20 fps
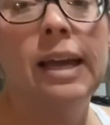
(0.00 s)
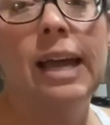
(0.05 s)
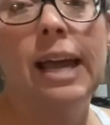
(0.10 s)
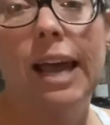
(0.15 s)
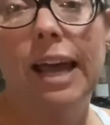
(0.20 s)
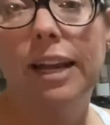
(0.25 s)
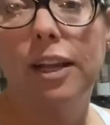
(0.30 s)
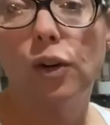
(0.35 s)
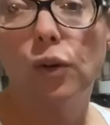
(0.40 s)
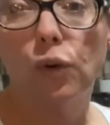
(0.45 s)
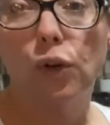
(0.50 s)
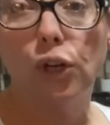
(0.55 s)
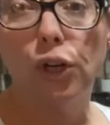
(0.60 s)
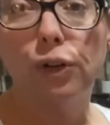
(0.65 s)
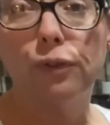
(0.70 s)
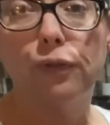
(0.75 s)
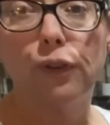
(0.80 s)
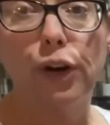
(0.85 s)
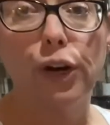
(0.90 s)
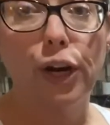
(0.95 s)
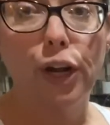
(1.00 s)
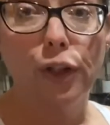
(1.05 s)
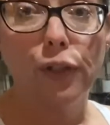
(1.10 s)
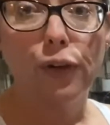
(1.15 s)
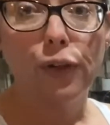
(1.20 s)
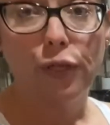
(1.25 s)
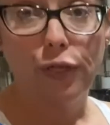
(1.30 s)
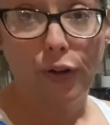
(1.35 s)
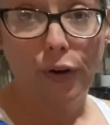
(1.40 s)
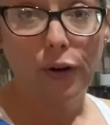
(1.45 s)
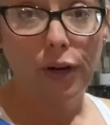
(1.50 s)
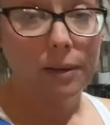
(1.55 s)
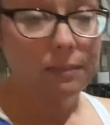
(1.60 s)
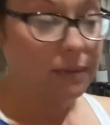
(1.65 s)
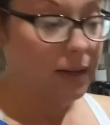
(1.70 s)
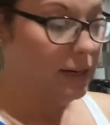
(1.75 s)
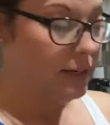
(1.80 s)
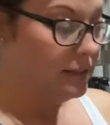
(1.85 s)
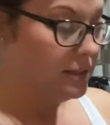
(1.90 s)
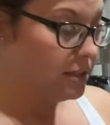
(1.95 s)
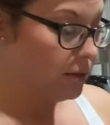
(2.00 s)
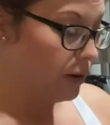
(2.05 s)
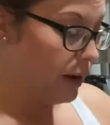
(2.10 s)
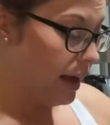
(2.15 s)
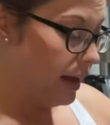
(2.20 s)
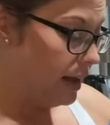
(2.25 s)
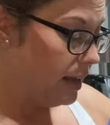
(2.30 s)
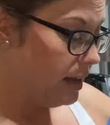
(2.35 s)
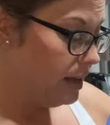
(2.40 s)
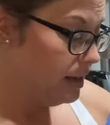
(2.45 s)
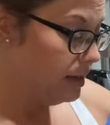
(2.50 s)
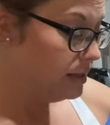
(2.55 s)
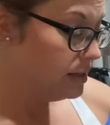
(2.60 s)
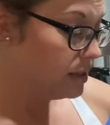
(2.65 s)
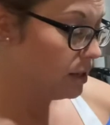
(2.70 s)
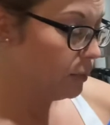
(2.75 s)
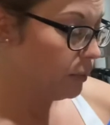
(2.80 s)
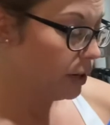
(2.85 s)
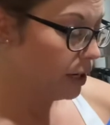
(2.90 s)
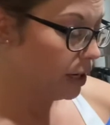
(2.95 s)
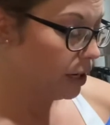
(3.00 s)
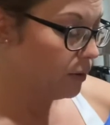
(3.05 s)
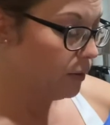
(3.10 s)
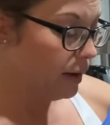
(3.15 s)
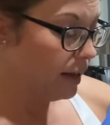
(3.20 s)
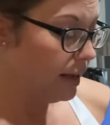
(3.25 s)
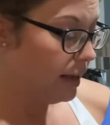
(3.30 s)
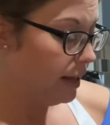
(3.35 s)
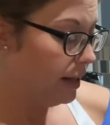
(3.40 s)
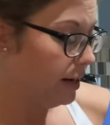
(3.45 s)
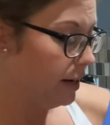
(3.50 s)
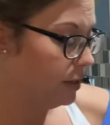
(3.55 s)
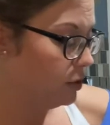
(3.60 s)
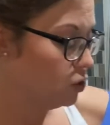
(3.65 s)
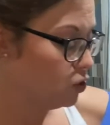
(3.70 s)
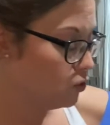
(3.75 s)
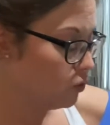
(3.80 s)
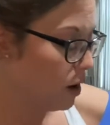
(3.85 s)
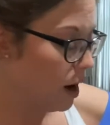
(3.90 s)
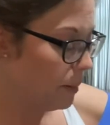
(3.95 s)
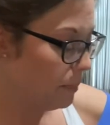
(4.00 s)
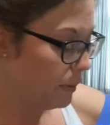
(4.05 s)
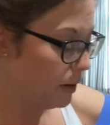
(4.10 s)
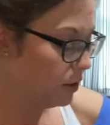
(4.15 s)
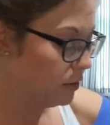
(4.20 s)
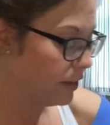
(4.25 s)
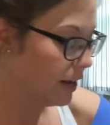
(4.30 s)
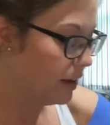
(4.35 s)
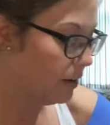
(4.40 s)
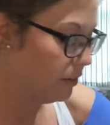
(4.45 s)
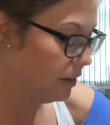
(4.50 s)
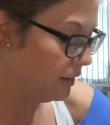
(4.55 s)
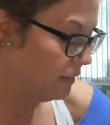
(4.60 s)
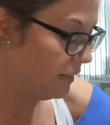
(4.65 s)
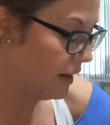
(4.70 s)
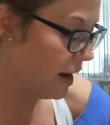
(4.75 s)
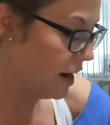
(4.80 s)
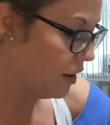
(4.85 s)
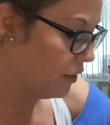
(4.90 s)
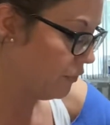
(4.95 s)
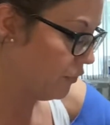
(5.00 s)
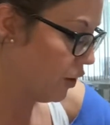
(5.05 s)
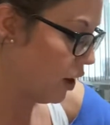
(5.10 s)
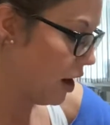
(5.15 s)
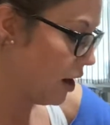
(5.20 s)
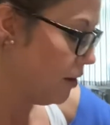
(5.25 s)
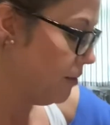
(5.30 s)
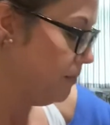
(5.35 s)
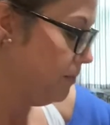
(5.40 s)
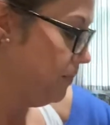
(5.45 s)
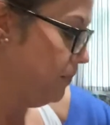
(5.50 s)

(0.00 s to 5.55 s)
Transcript: and it'll cook for another 30 minutes, okay? So we're going to go ahead and drop her down in the air fryer.